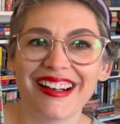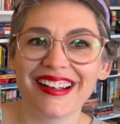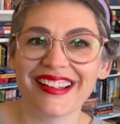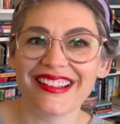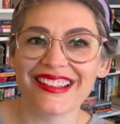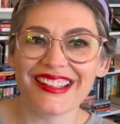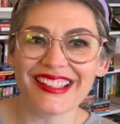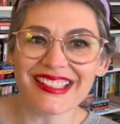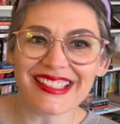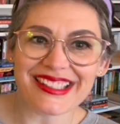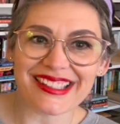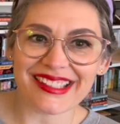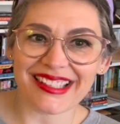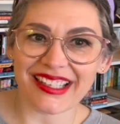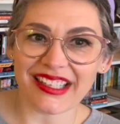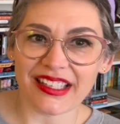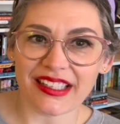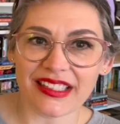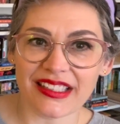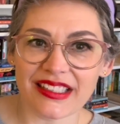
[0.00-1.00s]
This
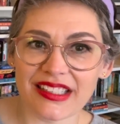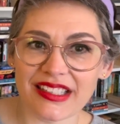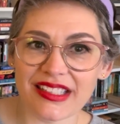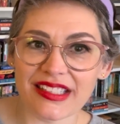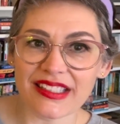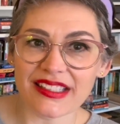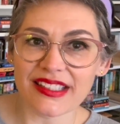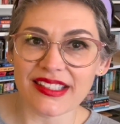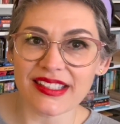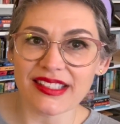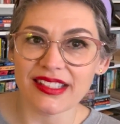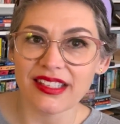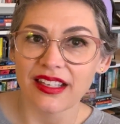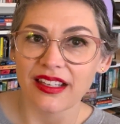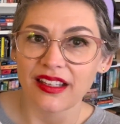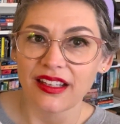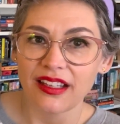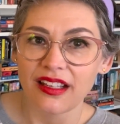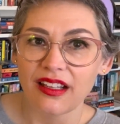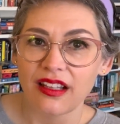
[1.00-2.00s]
is
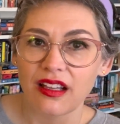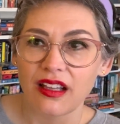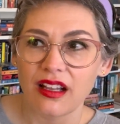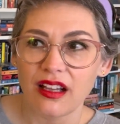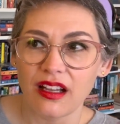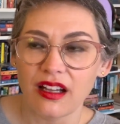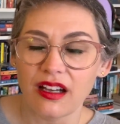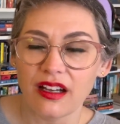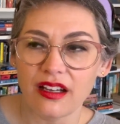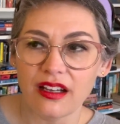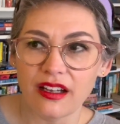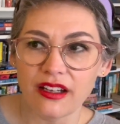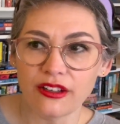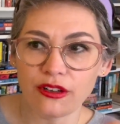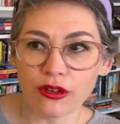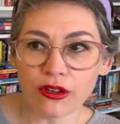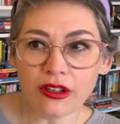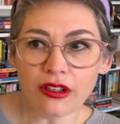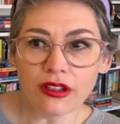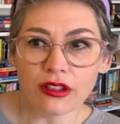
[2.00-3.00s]
a
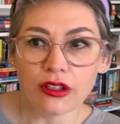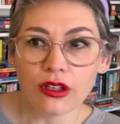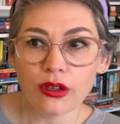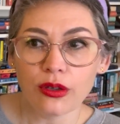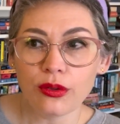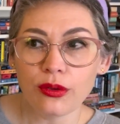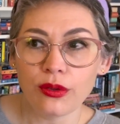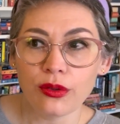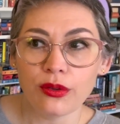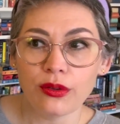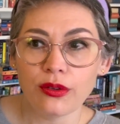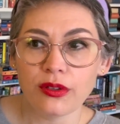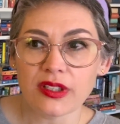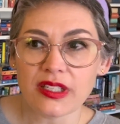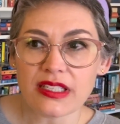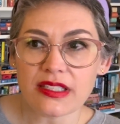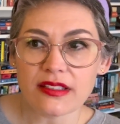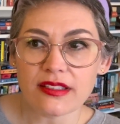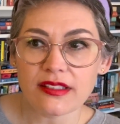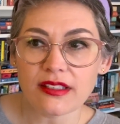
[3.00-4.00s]
girl who
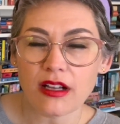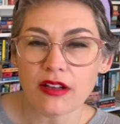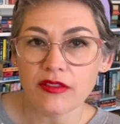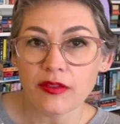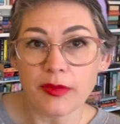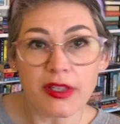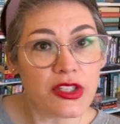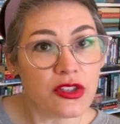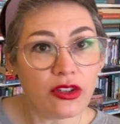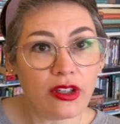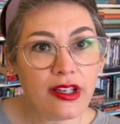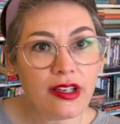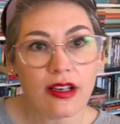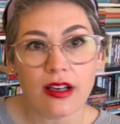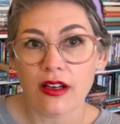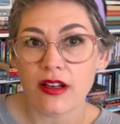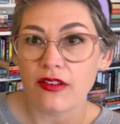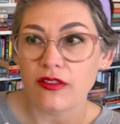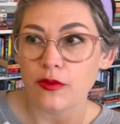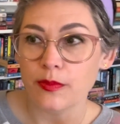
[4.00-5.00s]
needs to solve a mystery
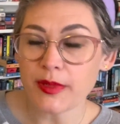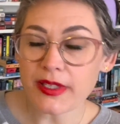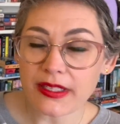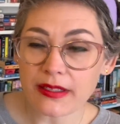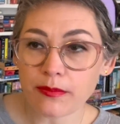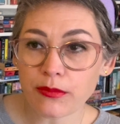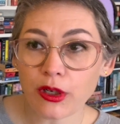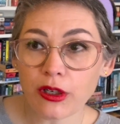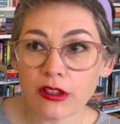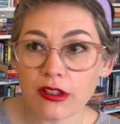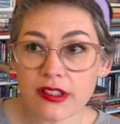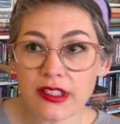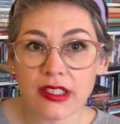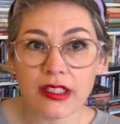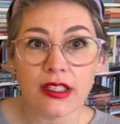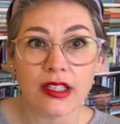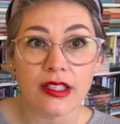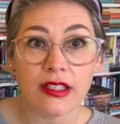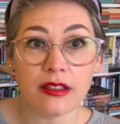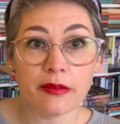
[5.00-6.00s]
of a missing
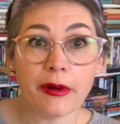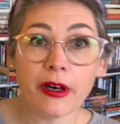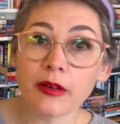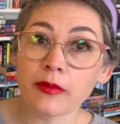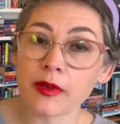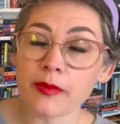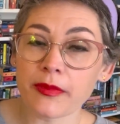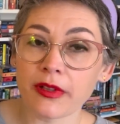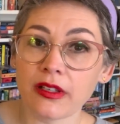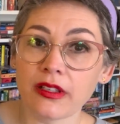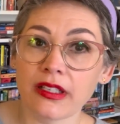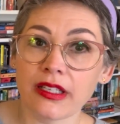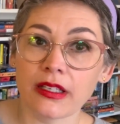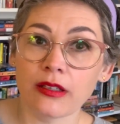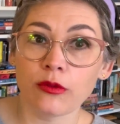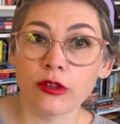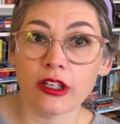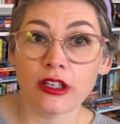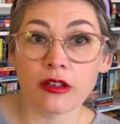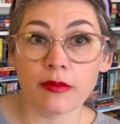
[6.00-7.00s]
person in the apartment building
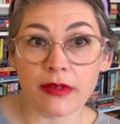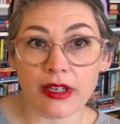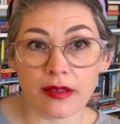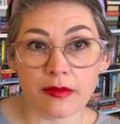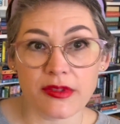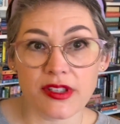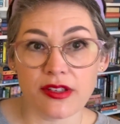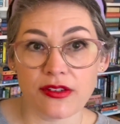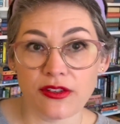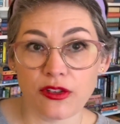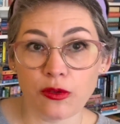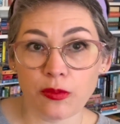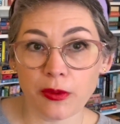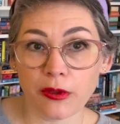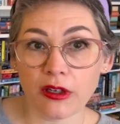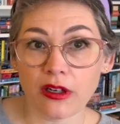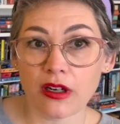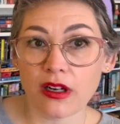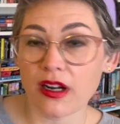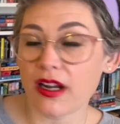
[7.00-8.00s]
where her mom's a
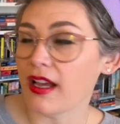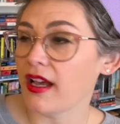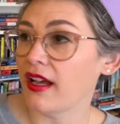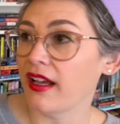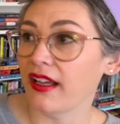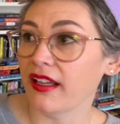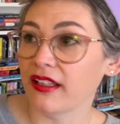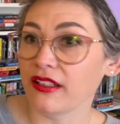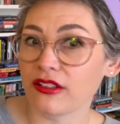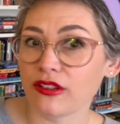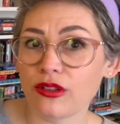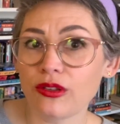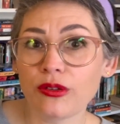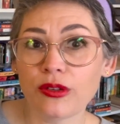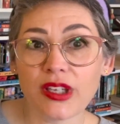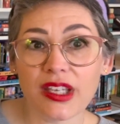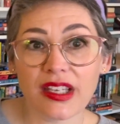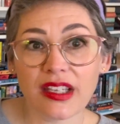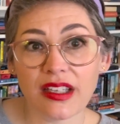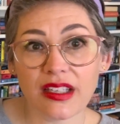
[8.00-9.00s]
super. New
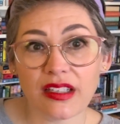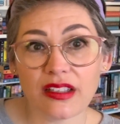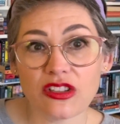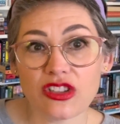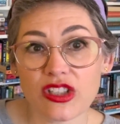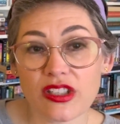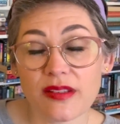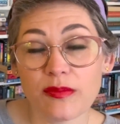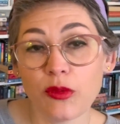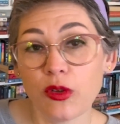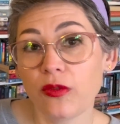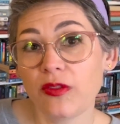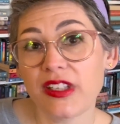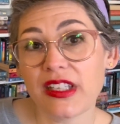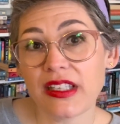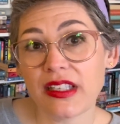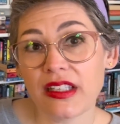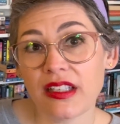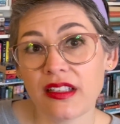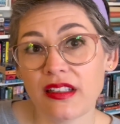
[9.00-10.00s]
kid just moved
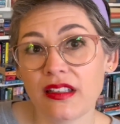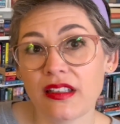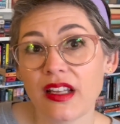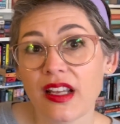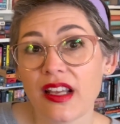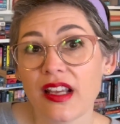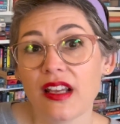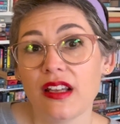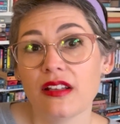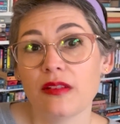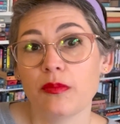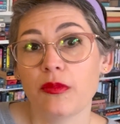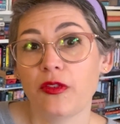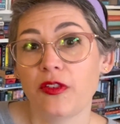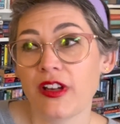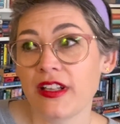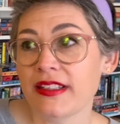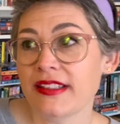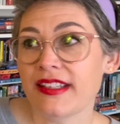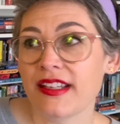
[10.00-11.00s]
in,
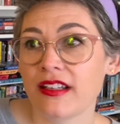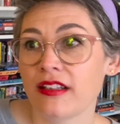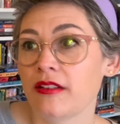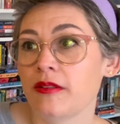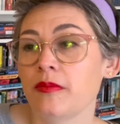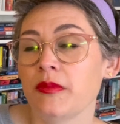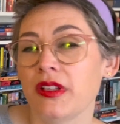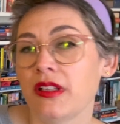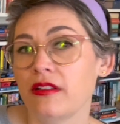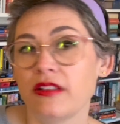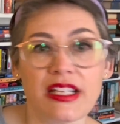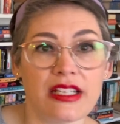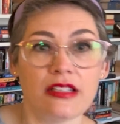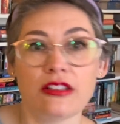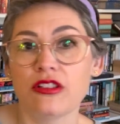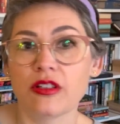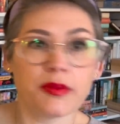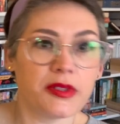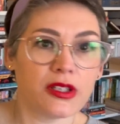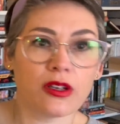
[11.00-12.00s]
befriends him, and they're taking
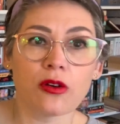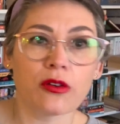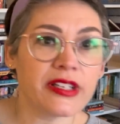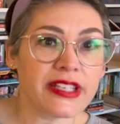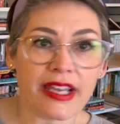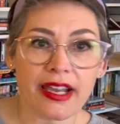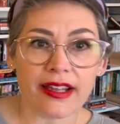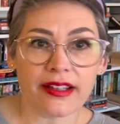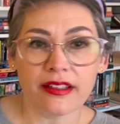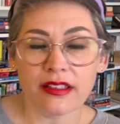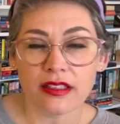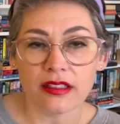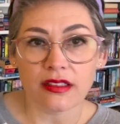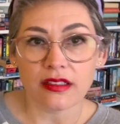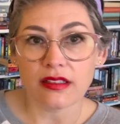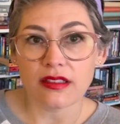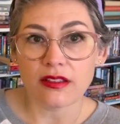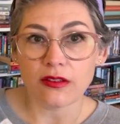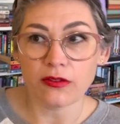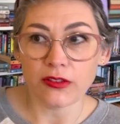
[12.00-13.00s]
trips to Coney
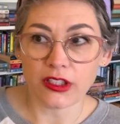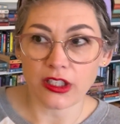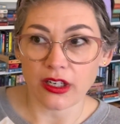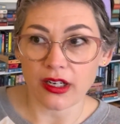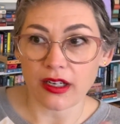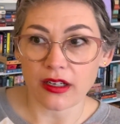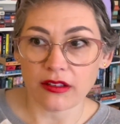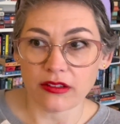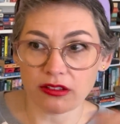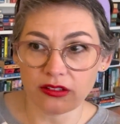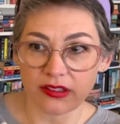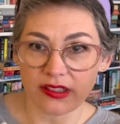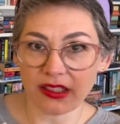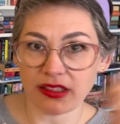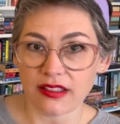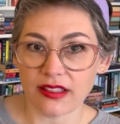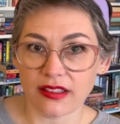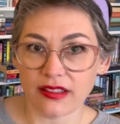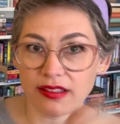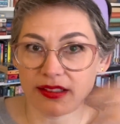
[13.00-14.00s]
Island to figure out there's
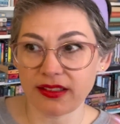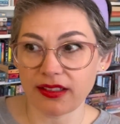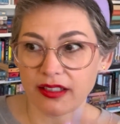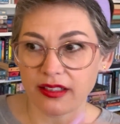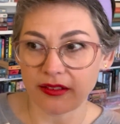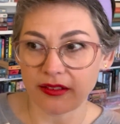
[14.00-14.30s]
like this,